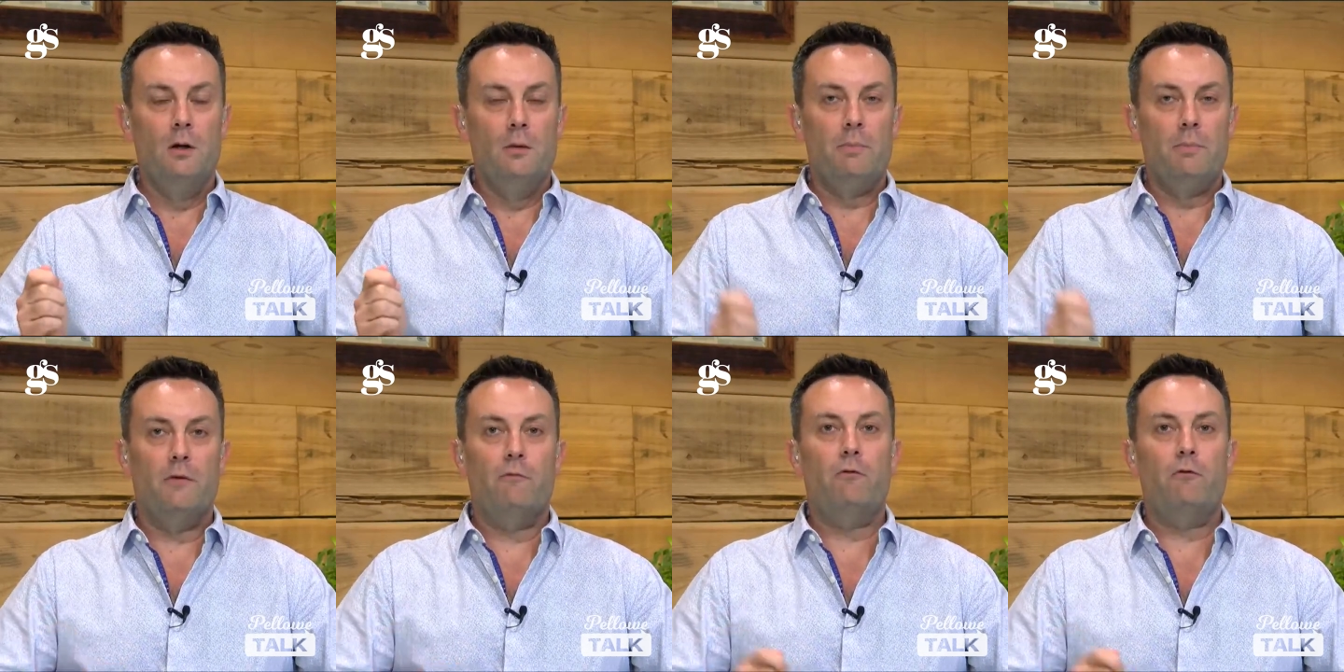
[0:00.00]

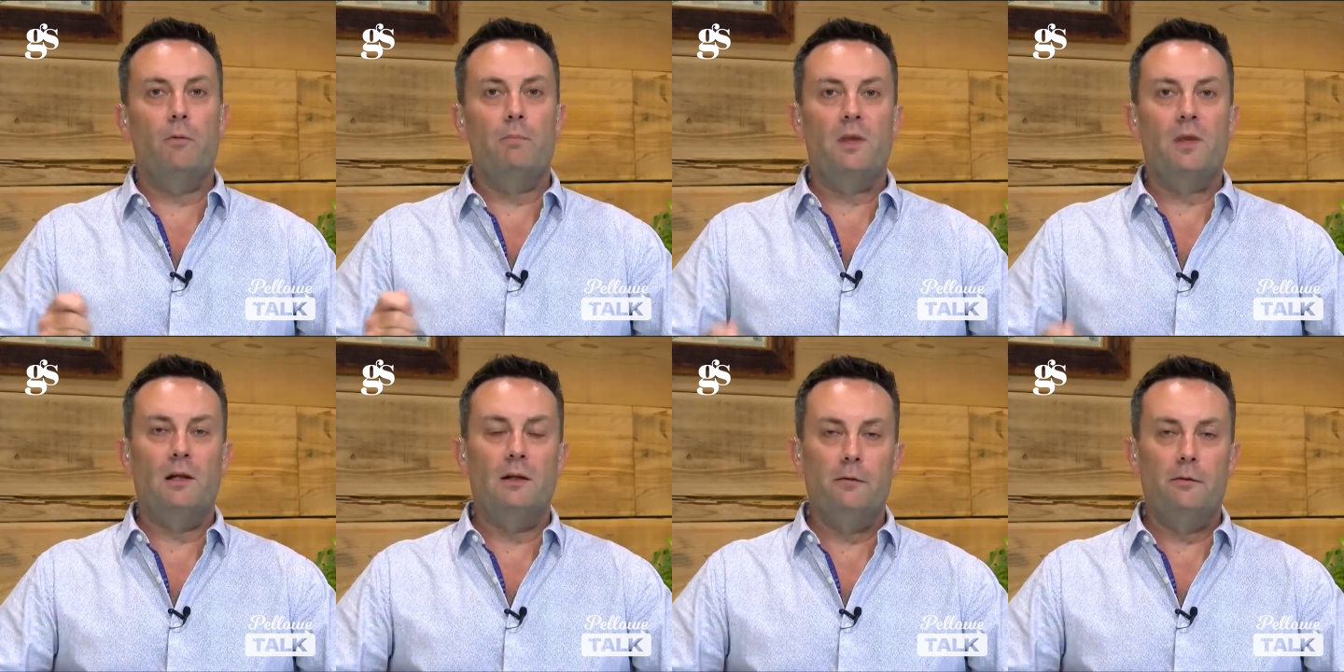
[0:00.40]
but from
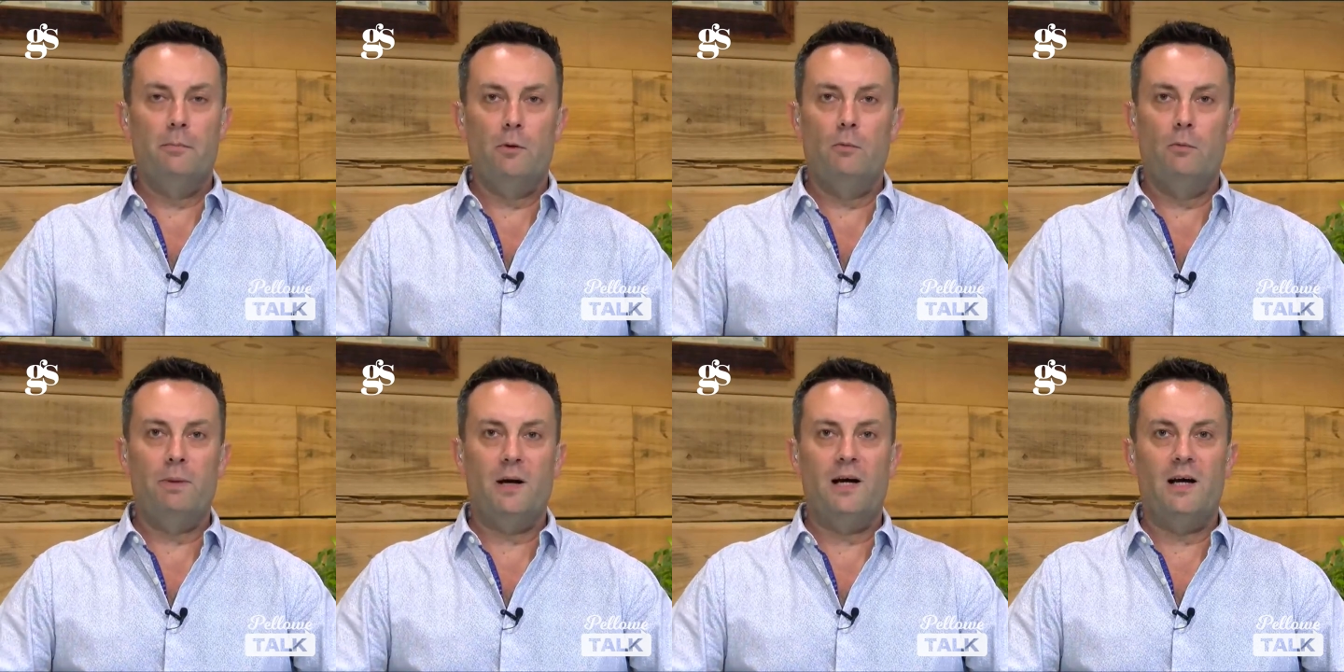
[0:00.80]
the
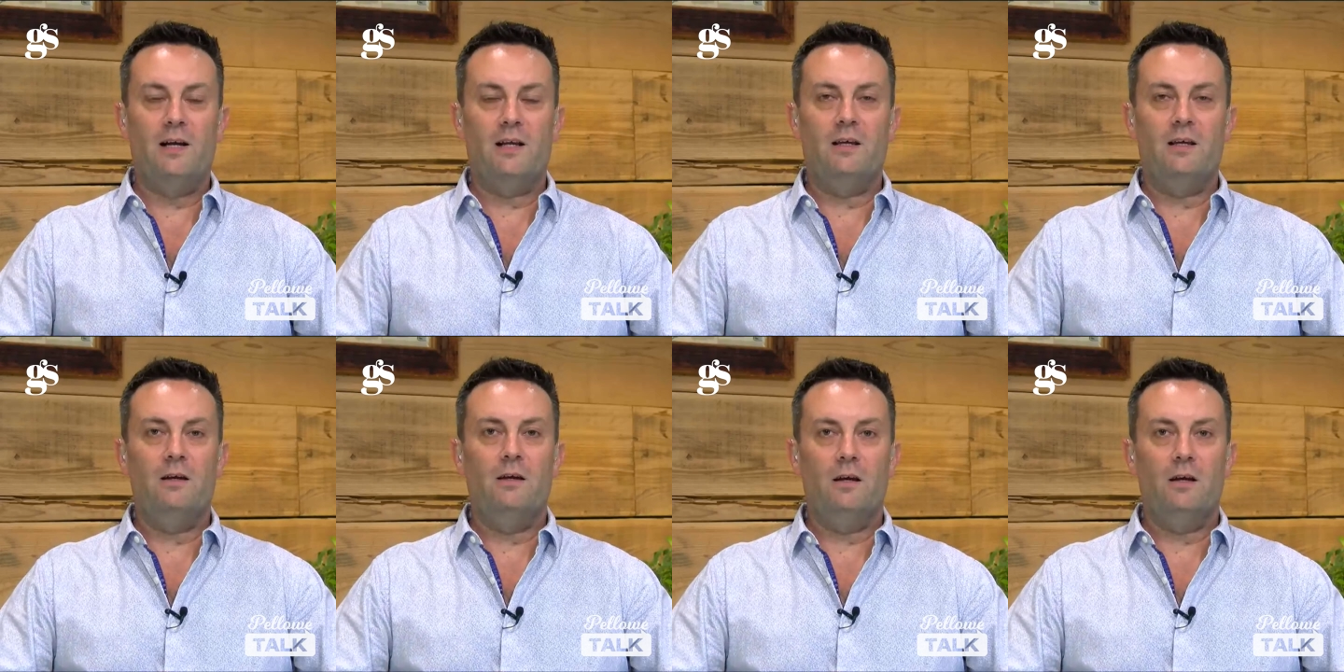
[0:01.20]
Liberal
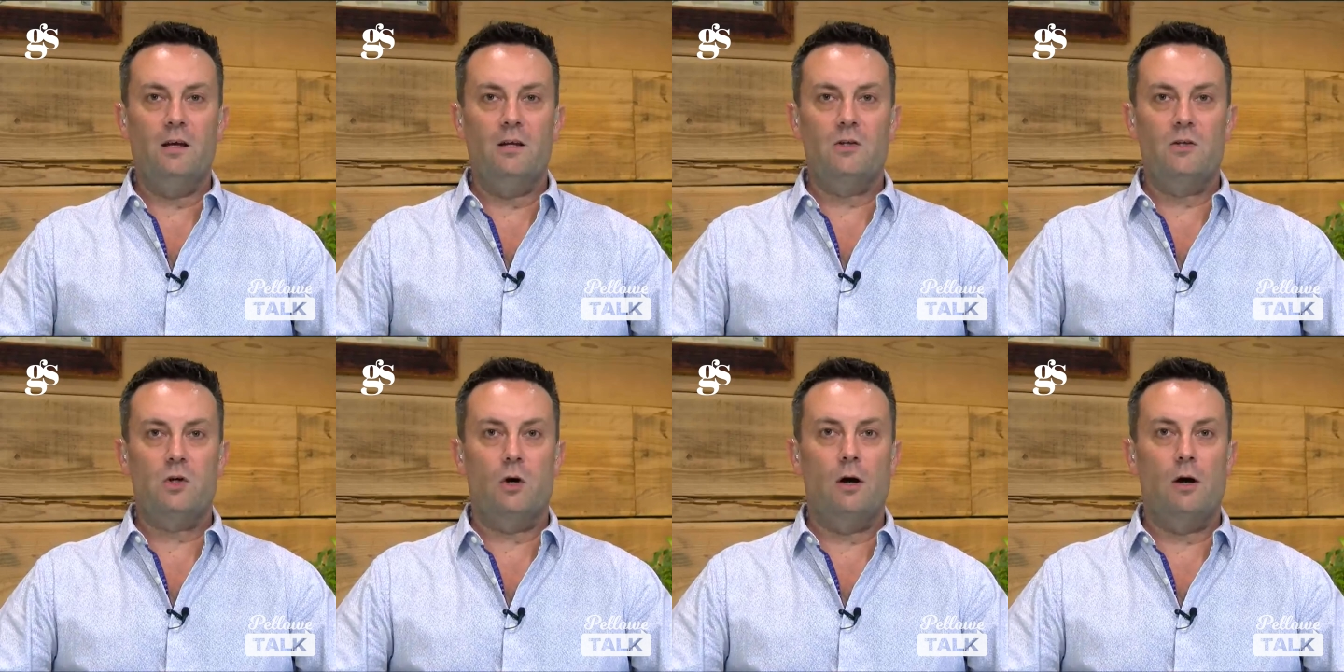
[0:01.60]
Party
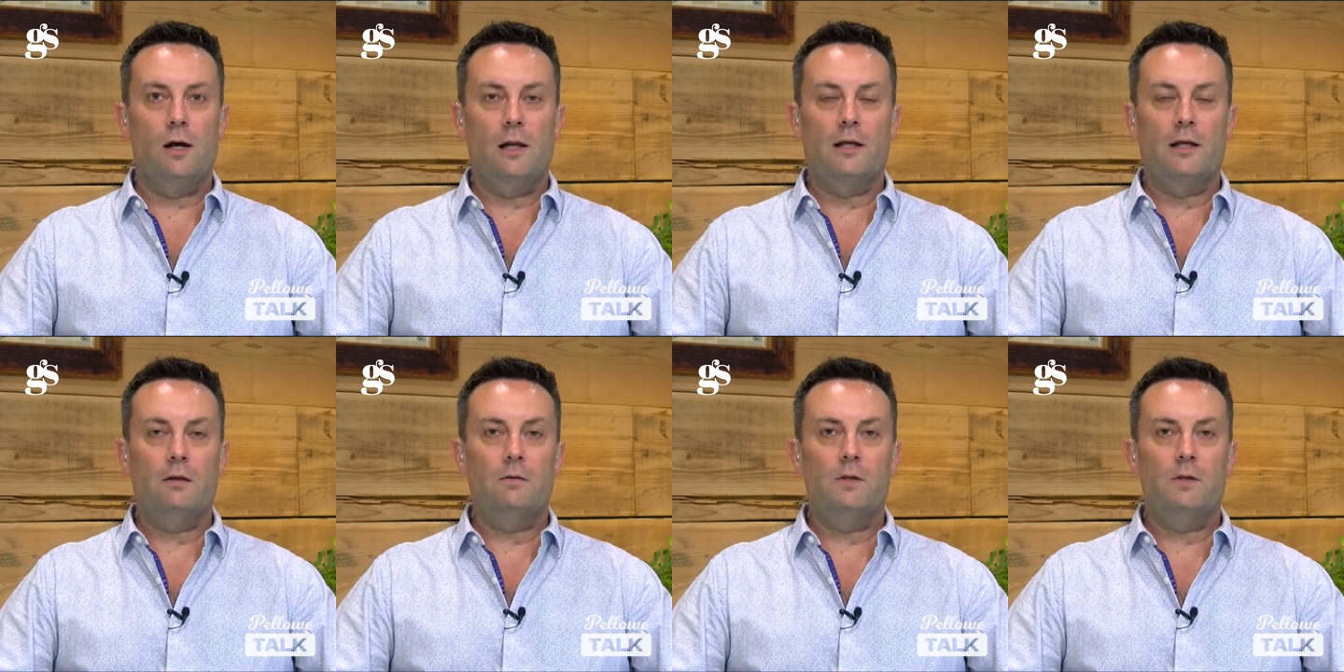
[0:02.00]
entirely.